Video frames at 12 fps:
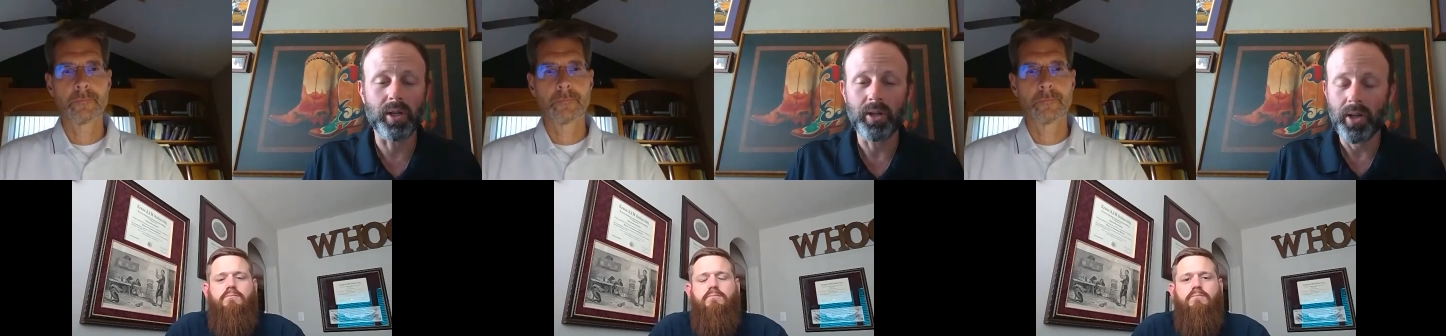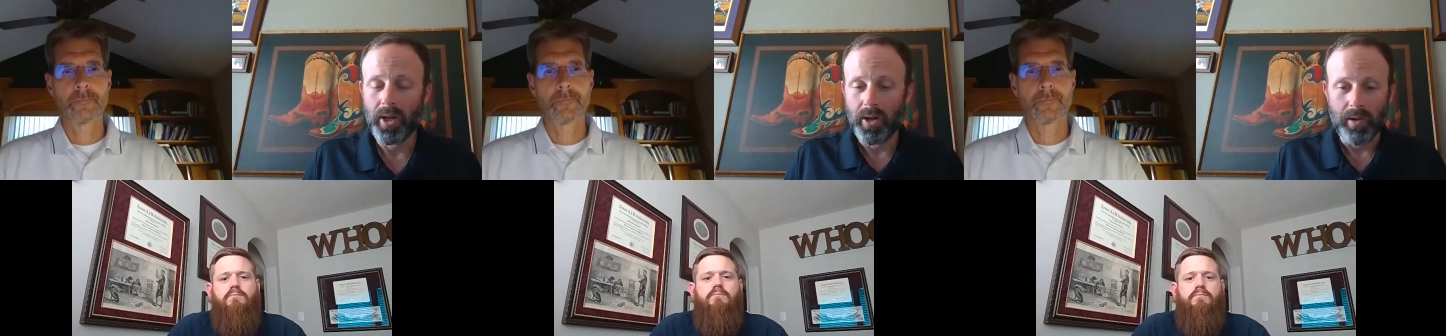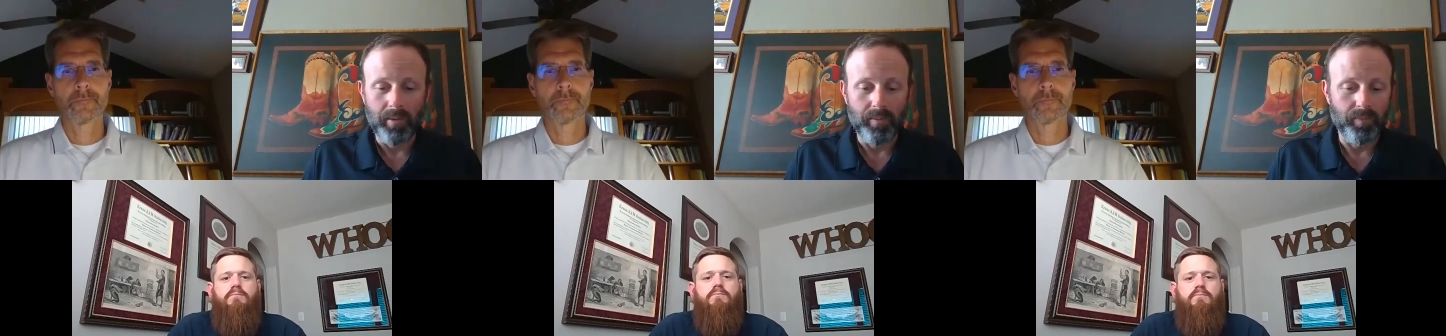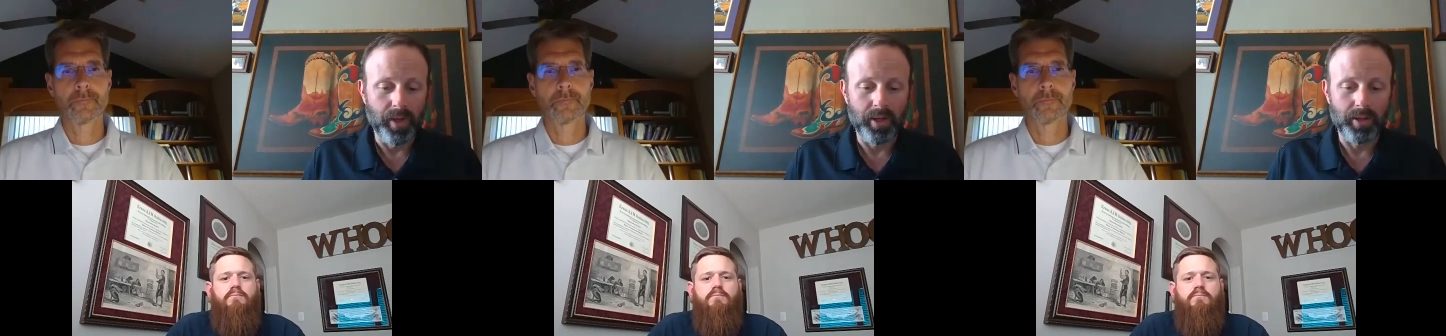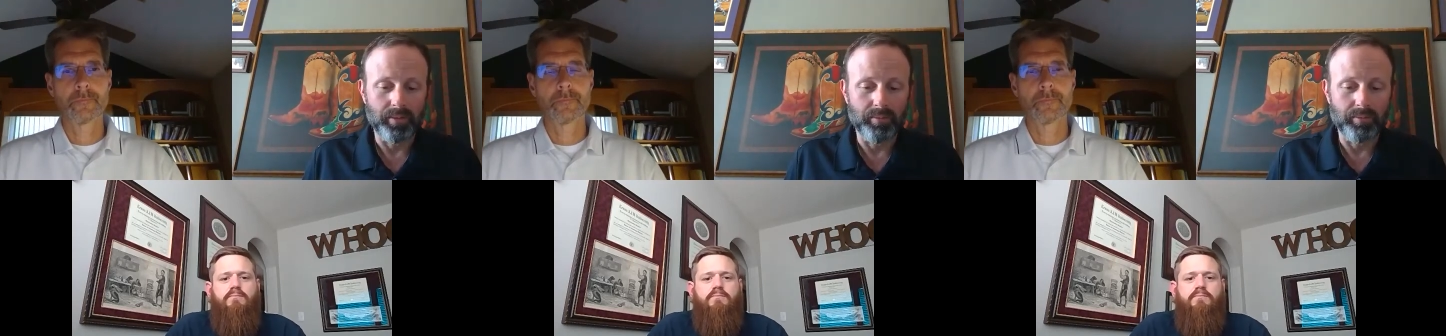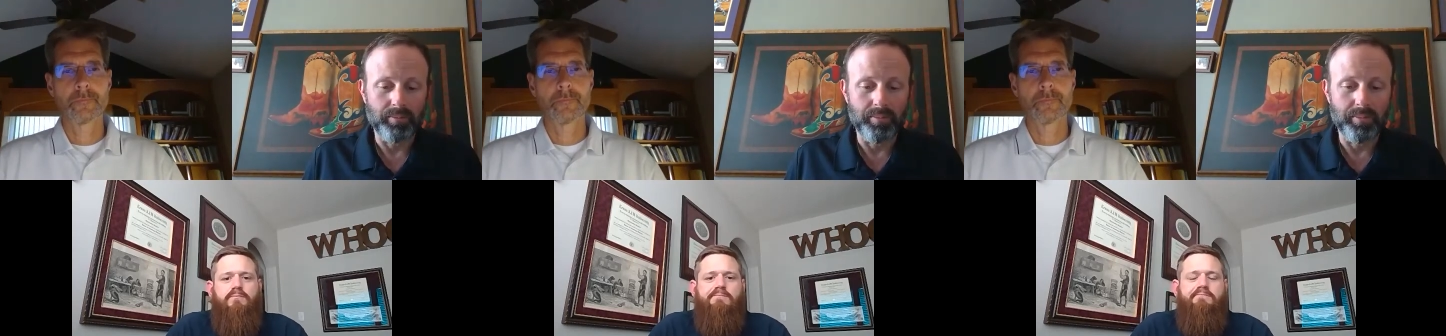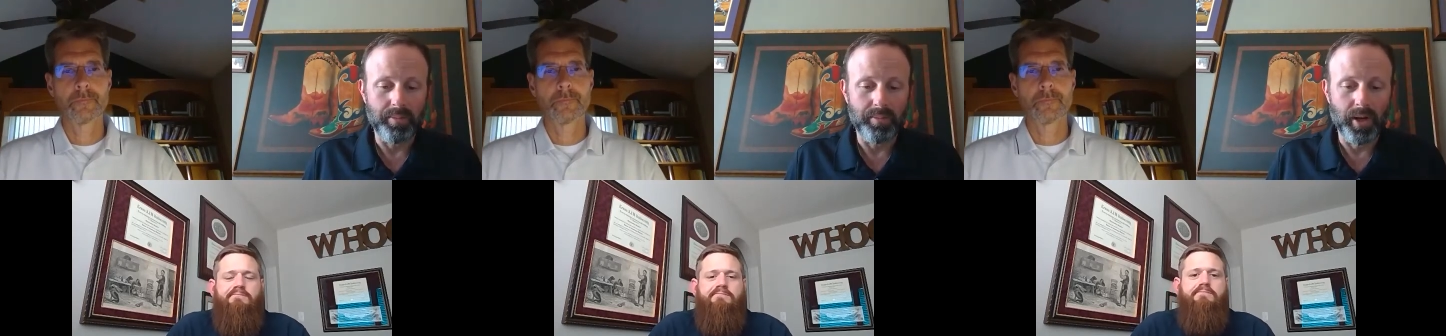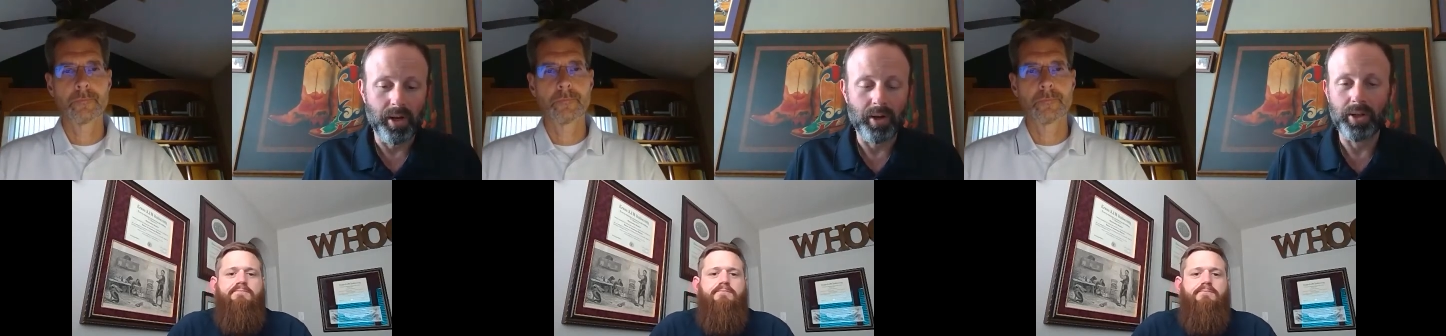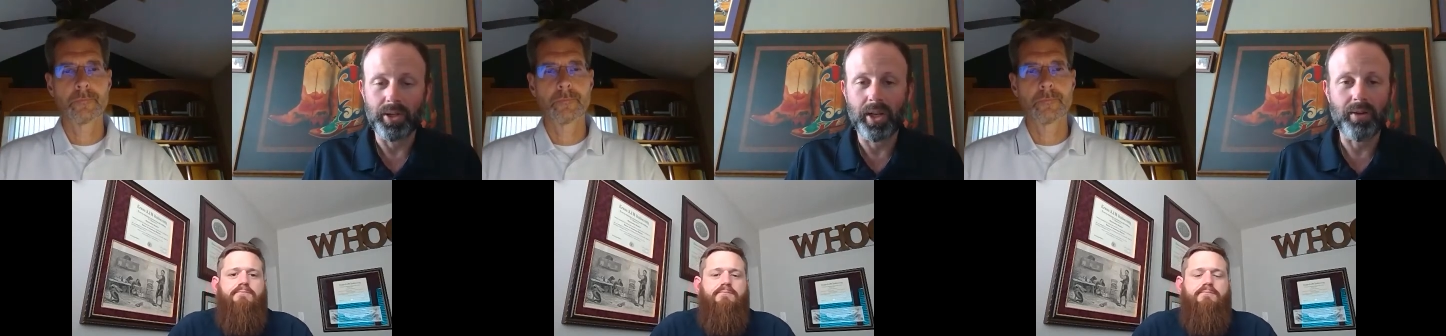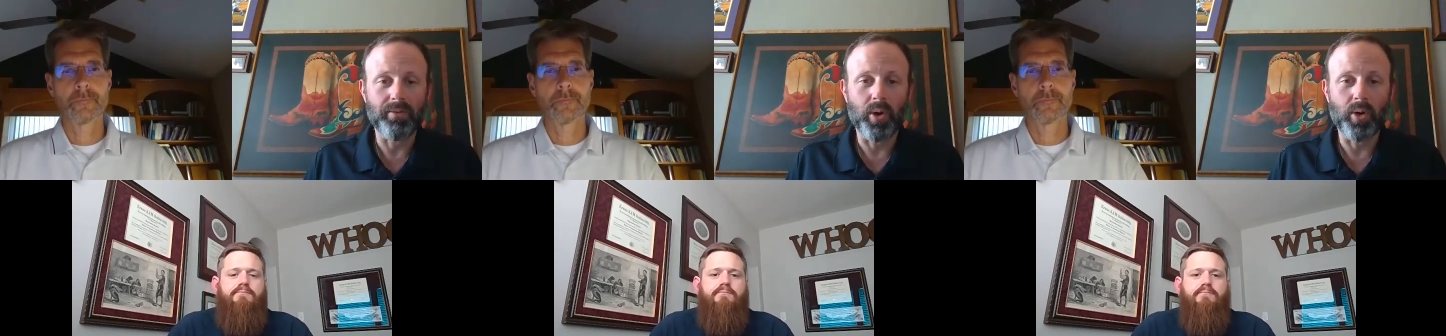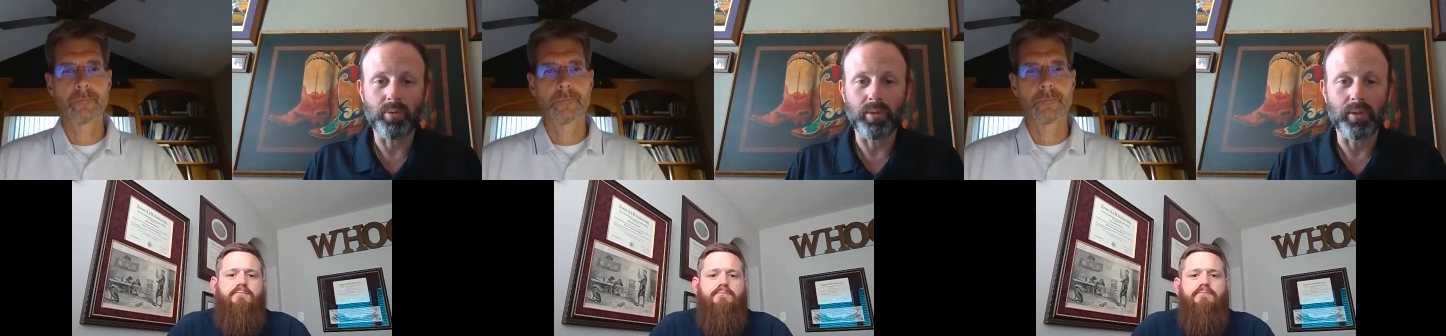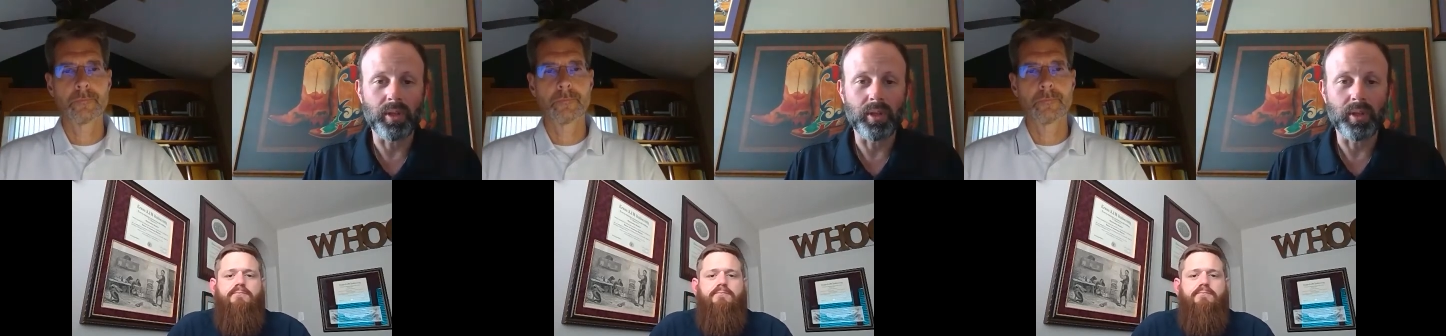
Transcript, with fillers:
Speaker 1: a, a 110 volt